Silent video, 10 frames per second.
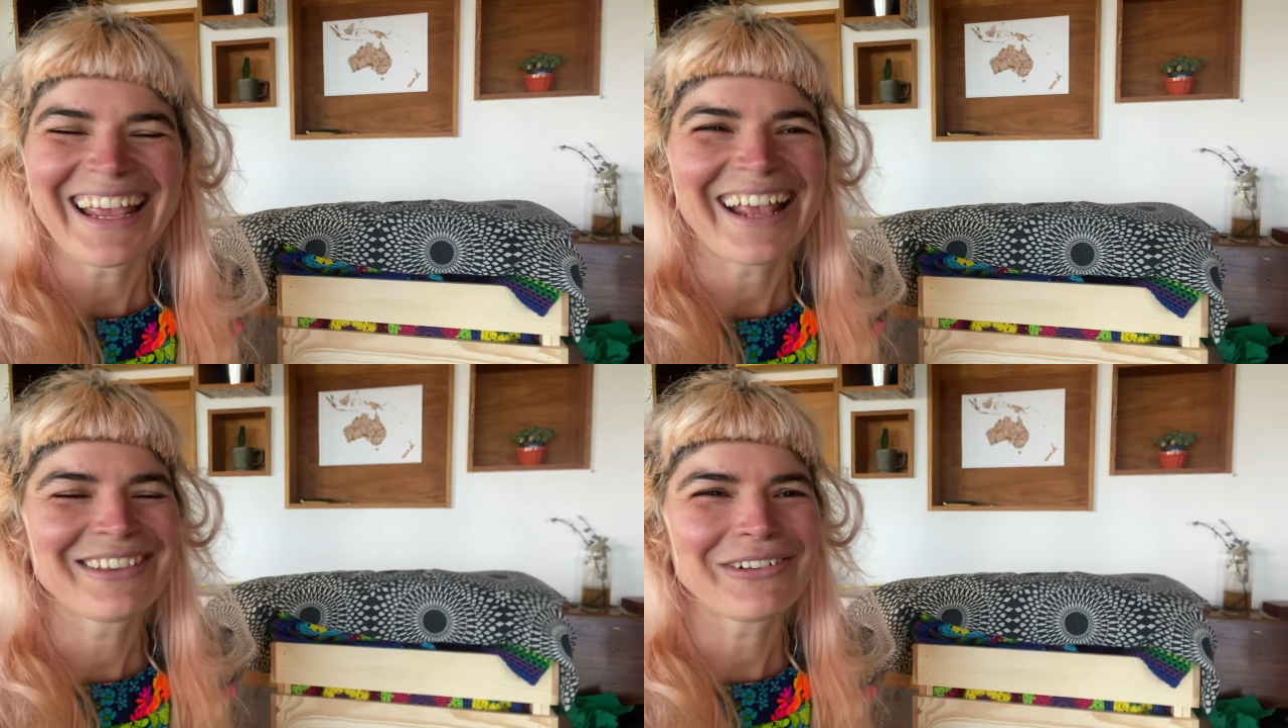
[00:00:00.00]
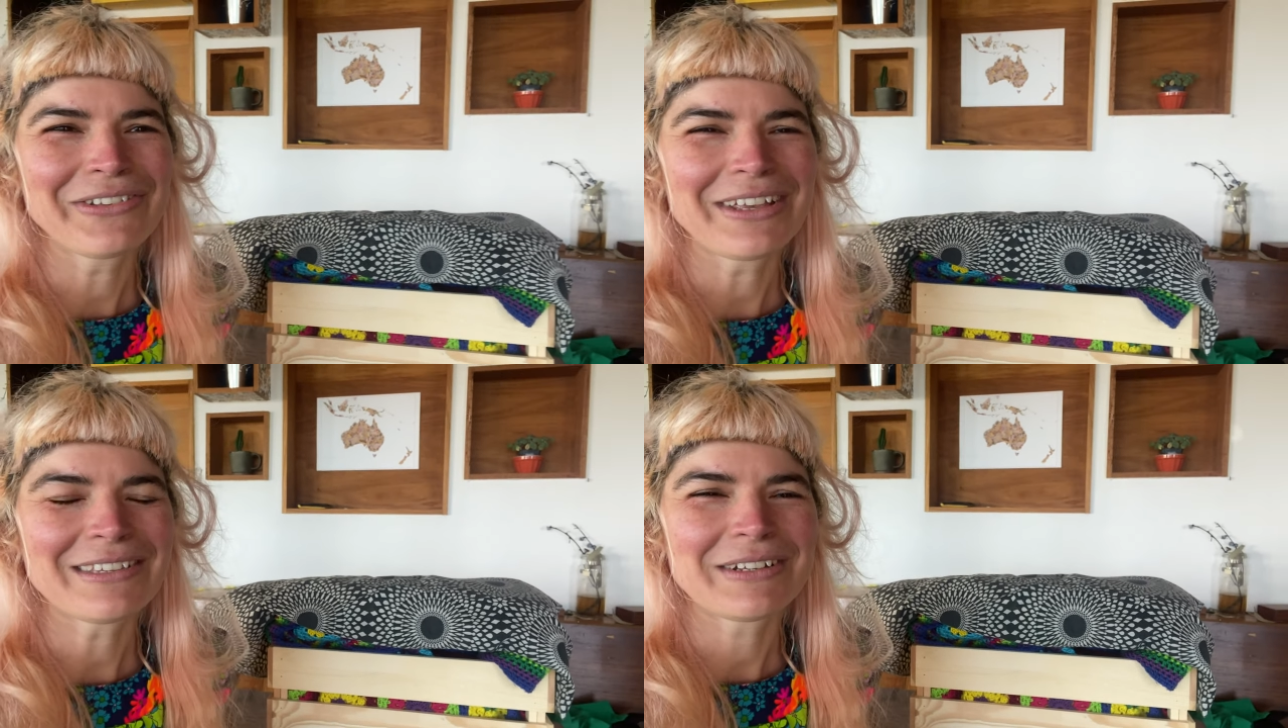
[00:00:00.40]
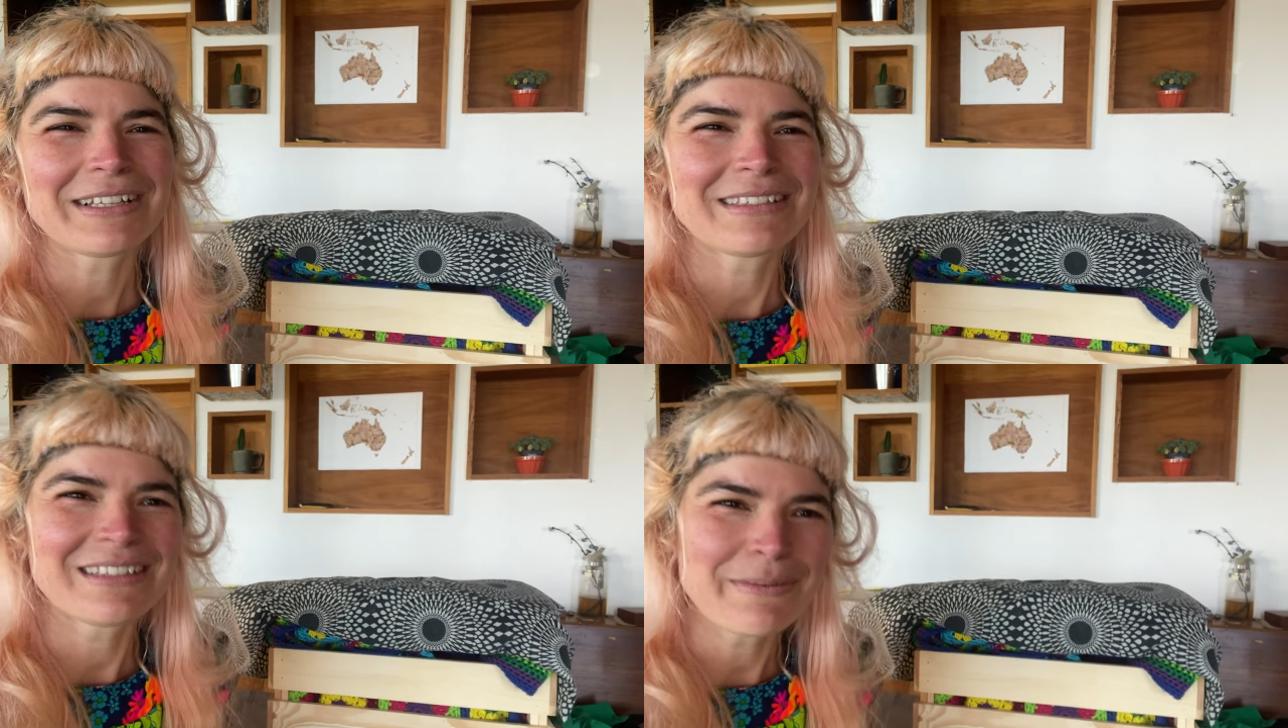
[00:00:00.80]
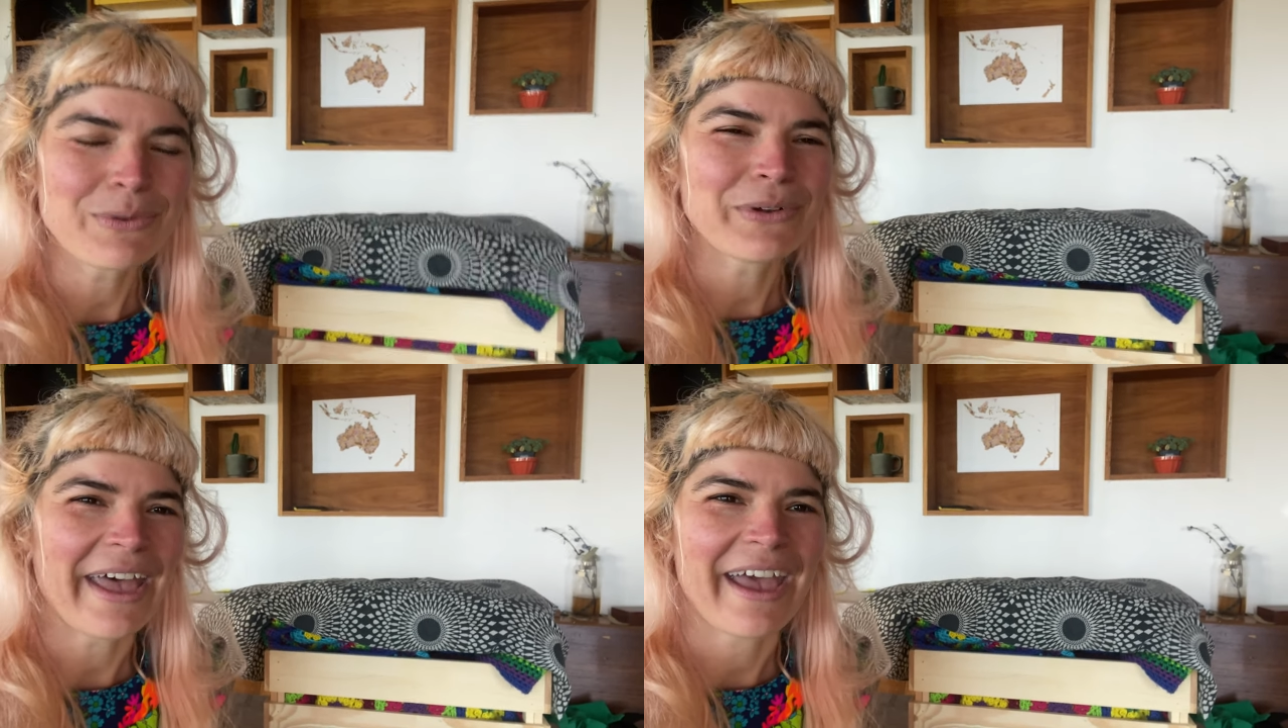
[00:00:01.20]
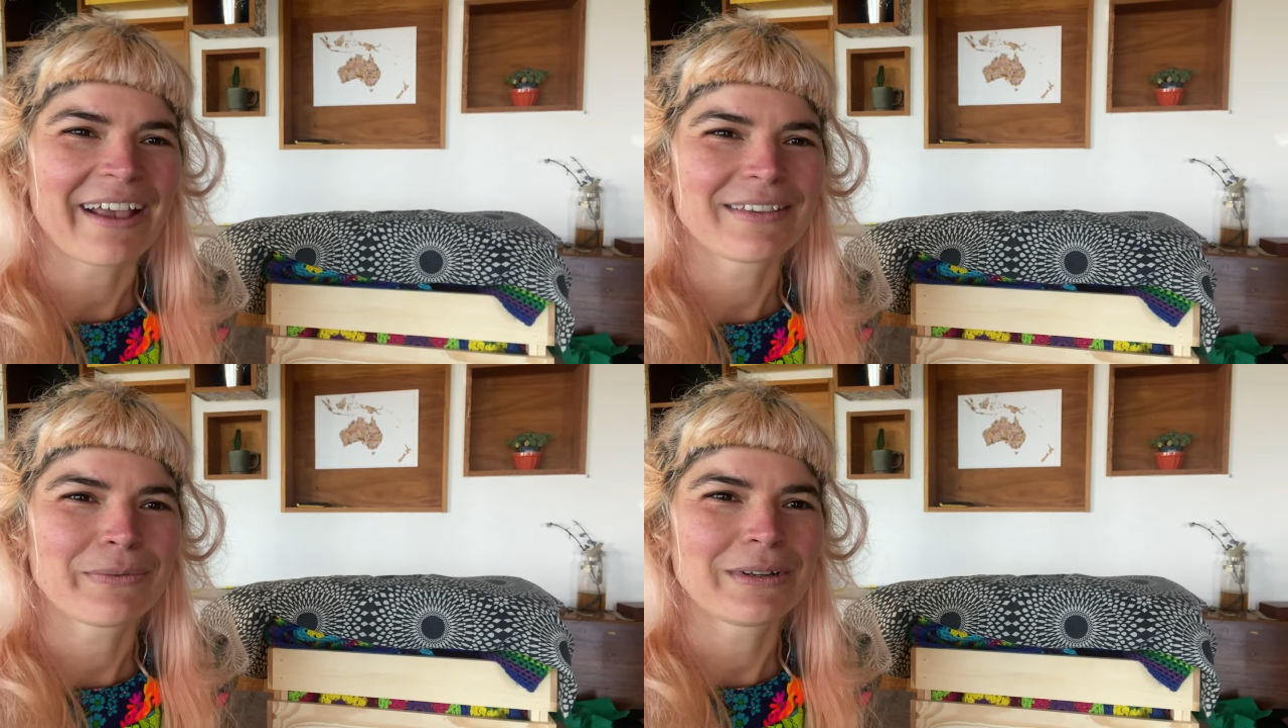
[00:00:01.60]
It's all these really simple
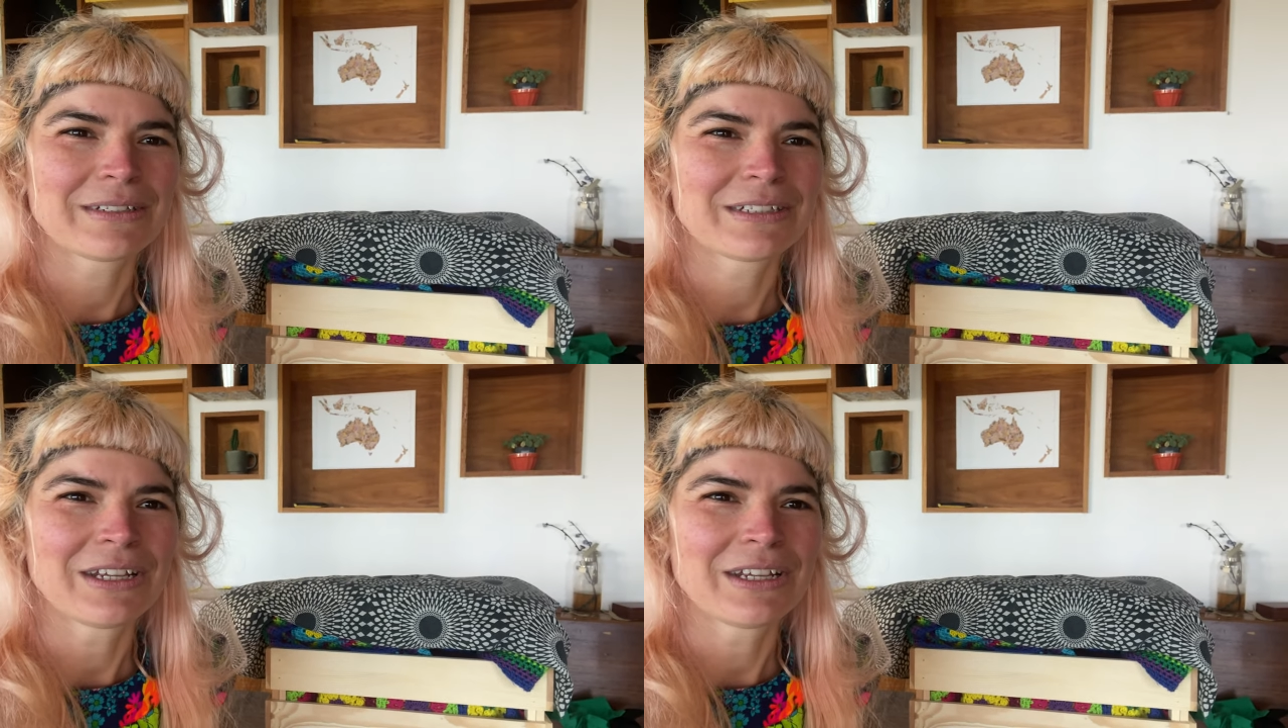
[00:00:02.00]
hacks which